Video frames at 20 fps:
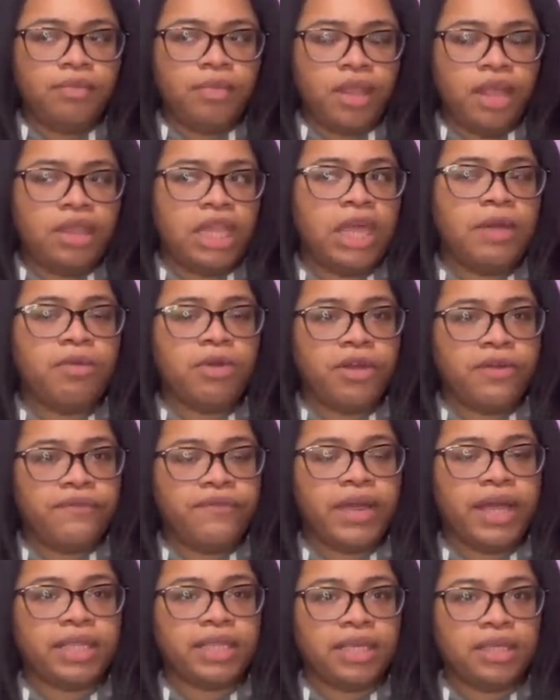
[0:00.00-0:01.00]
they were
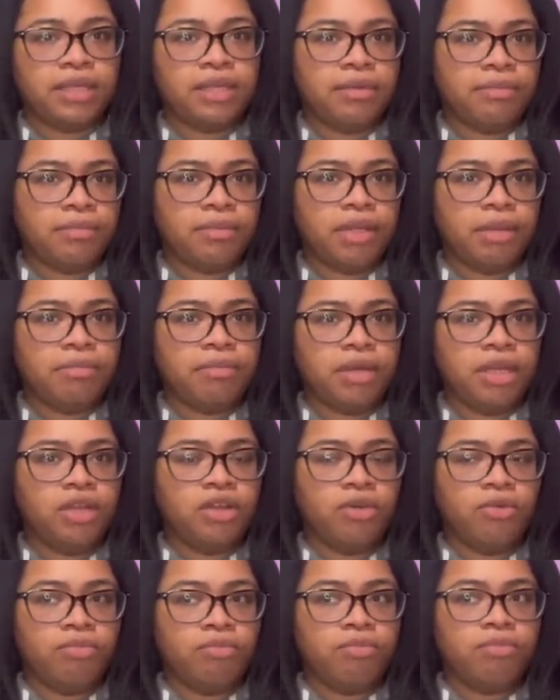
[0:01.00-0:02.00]
affected, they
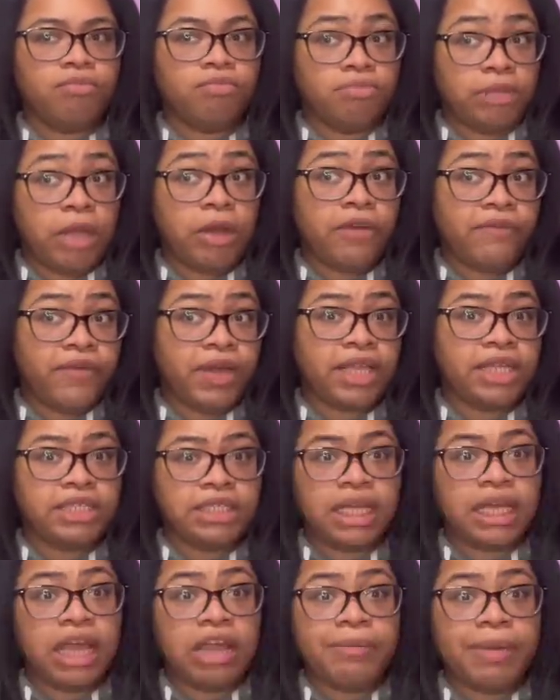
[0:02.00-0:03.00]
were affected just
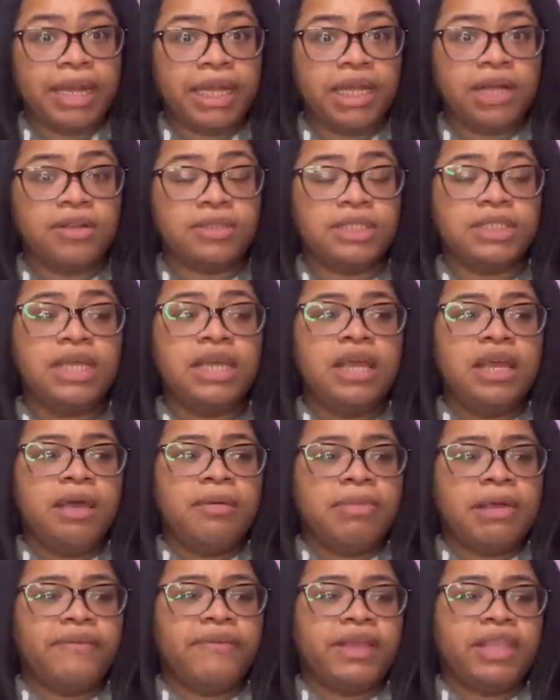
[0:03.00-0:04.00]
like everybody else,
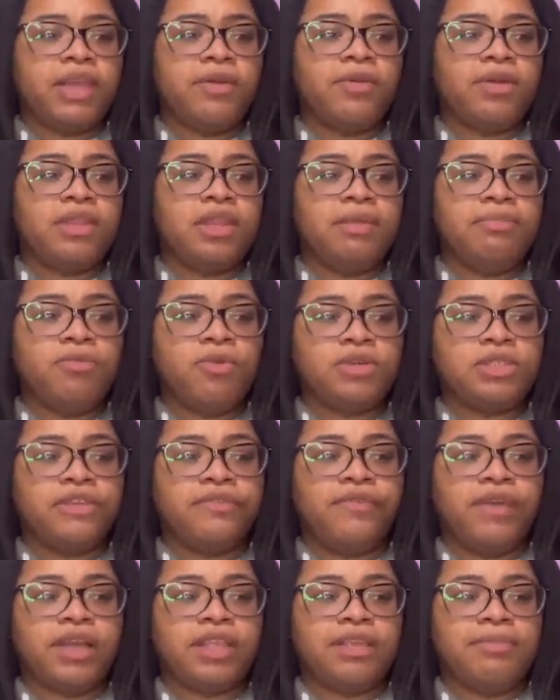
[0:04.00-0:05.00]
but I feel like they were the most
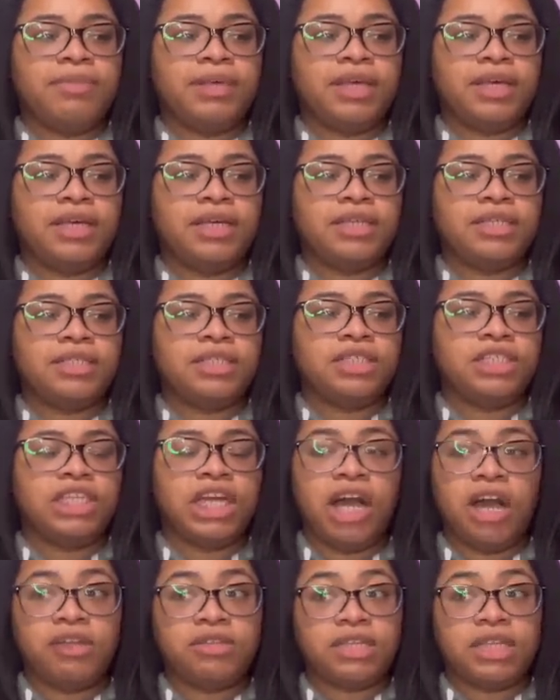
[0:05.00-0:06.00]
affected because
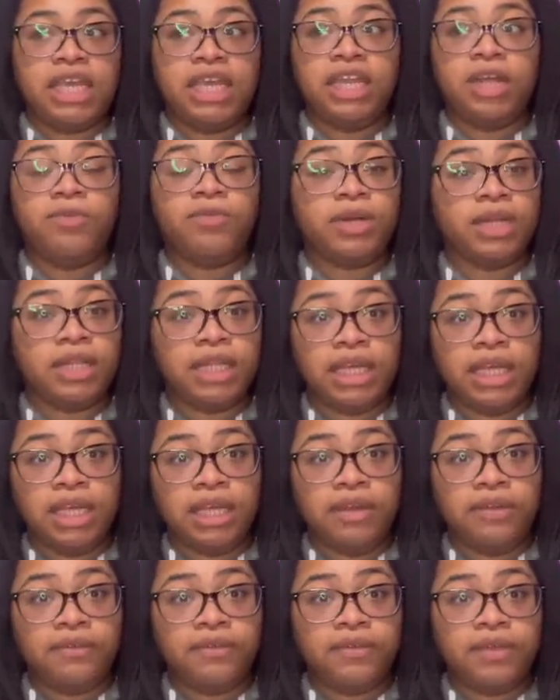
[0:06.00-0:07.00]
Giles, he don't want to
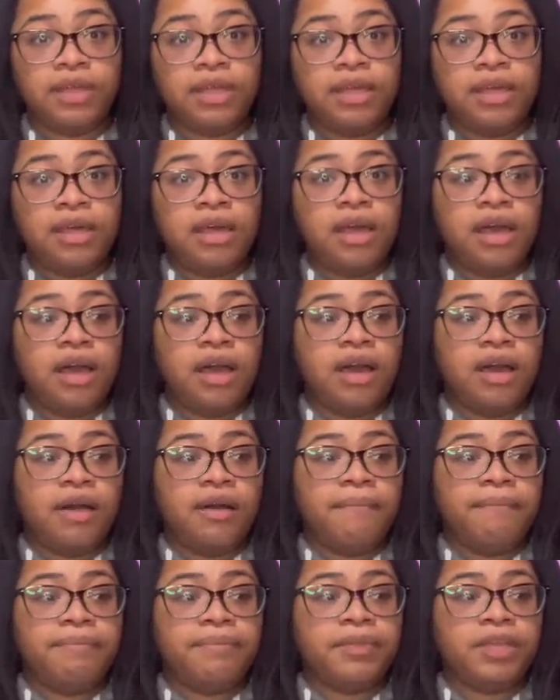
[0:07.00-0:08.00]
leave.
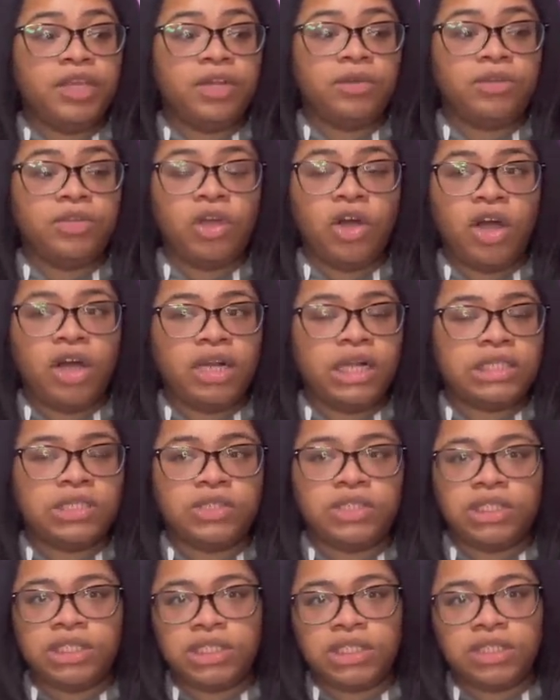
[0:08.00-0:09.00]
Dawn, that's her
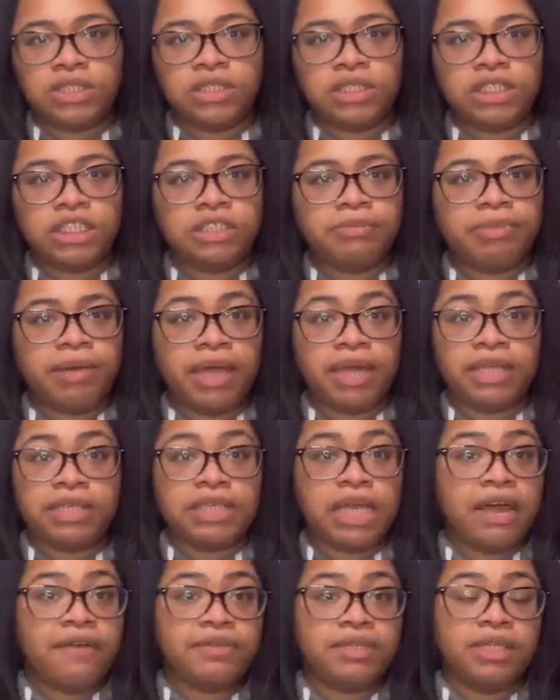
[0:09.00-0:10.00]
sister, and Spike is
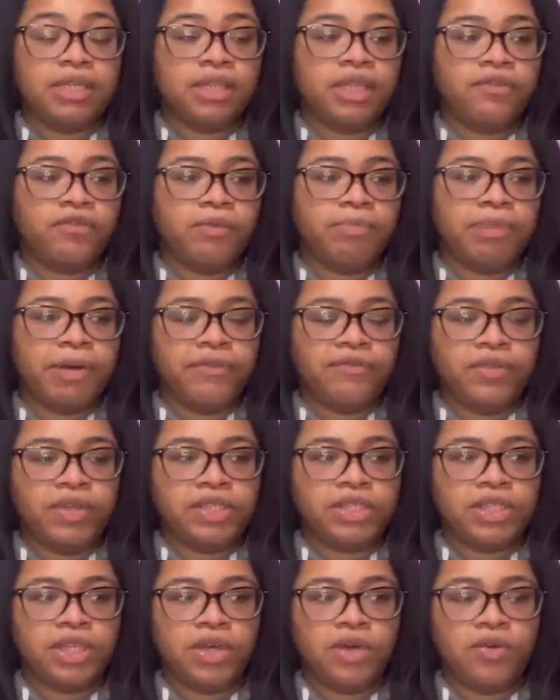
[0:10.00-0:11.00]
obviously in love with Buffy,
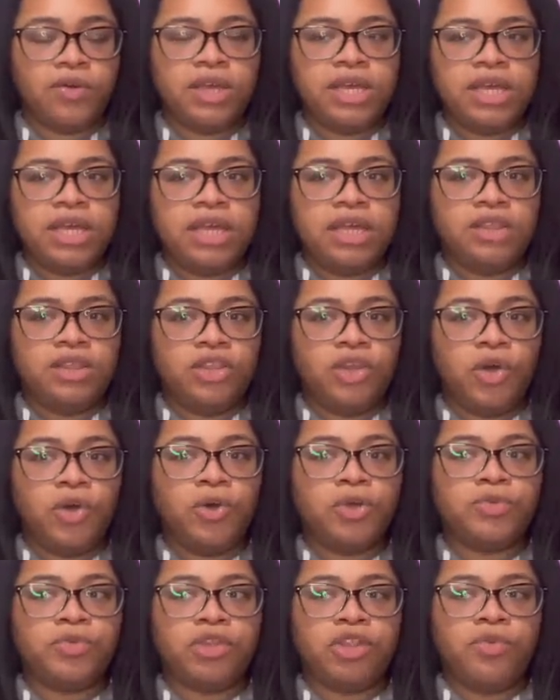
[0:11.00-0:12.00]
so
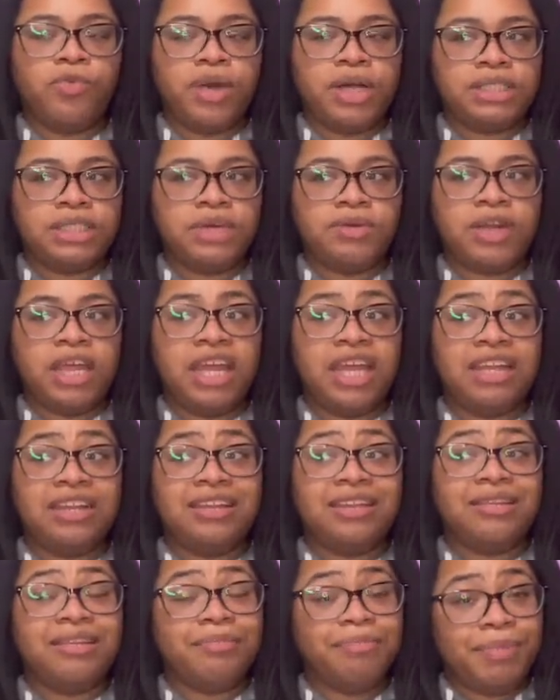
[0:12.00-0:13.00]
those were the ones that would
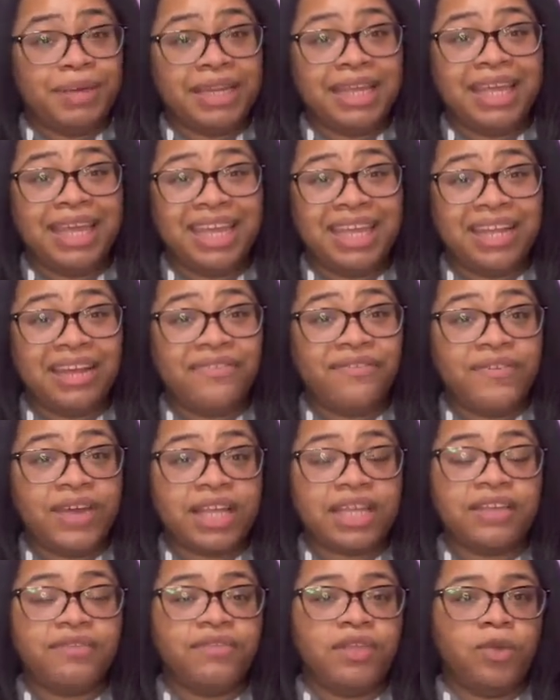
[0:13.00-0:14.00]
have been hit
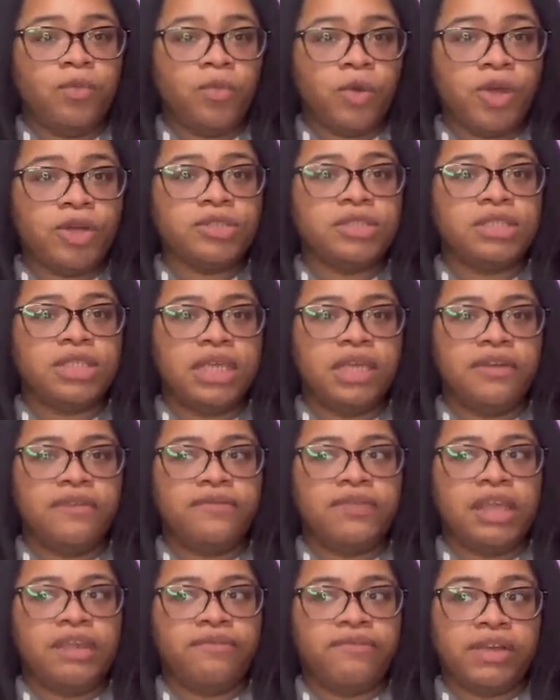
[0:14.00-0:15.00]
effectively worse if
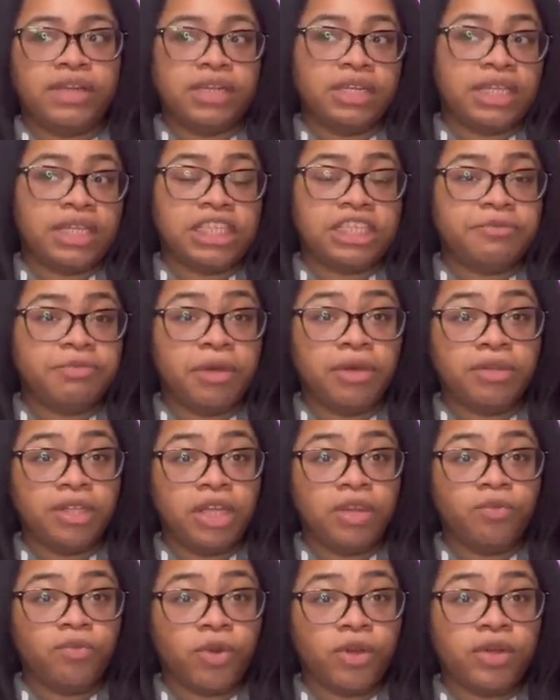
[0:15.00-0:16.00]
they found out that the spell
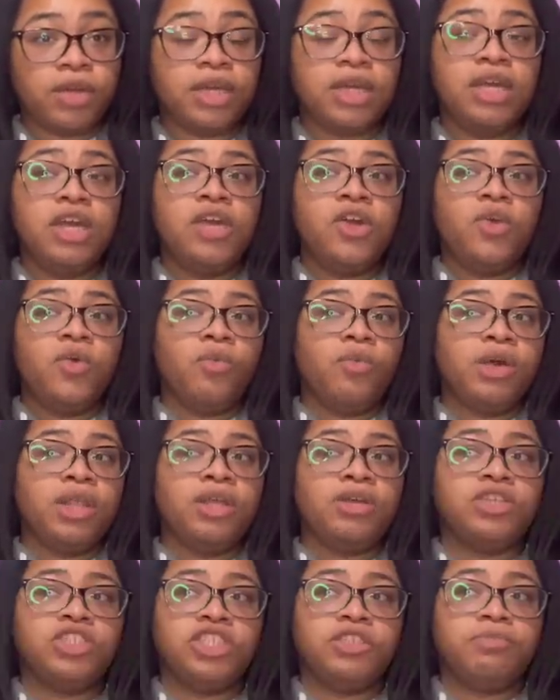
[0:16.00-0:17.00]
didn't work.
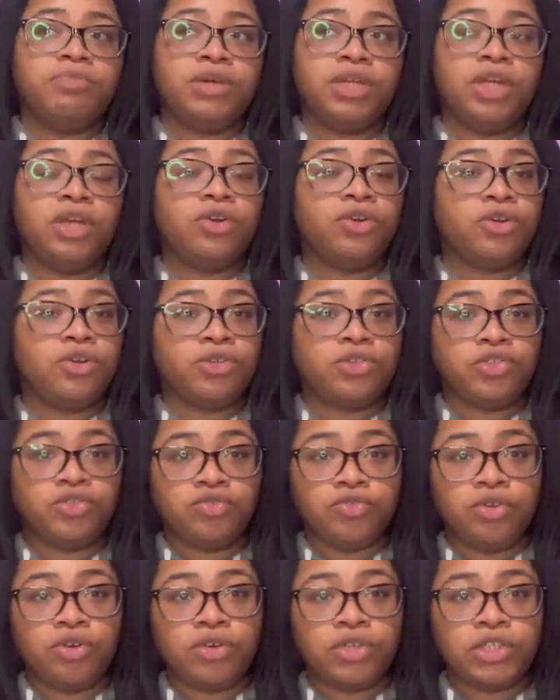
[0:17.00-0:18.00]
Willow, she's putting on her
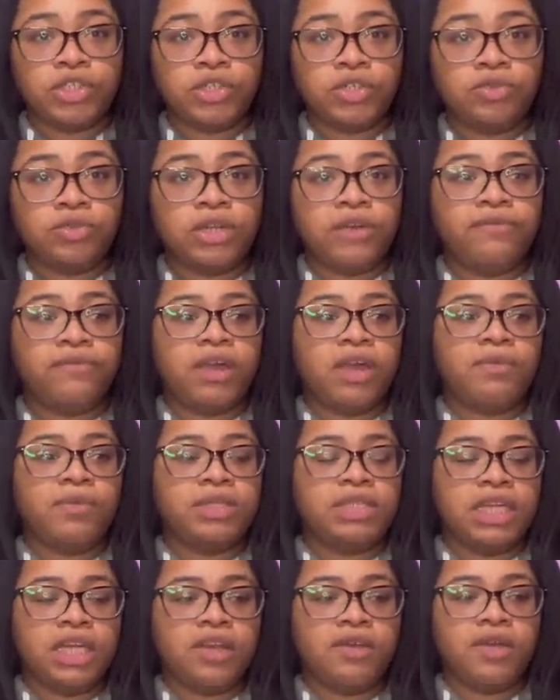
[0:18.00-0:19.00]
strong suit. I feel like with
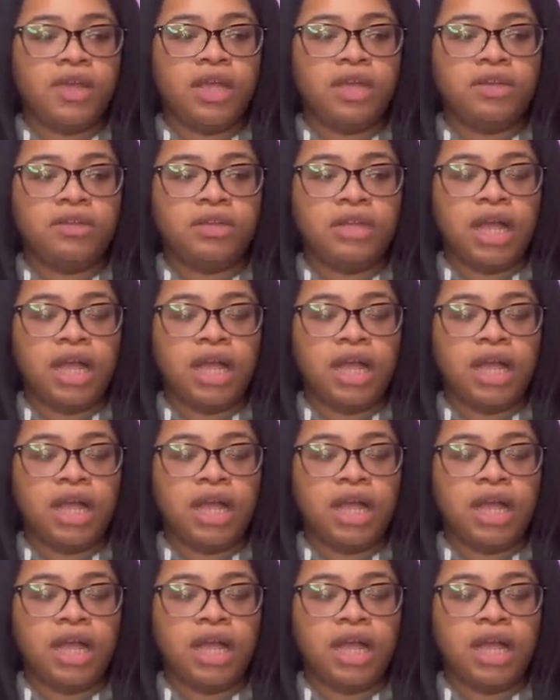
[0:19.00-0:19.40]
Tara and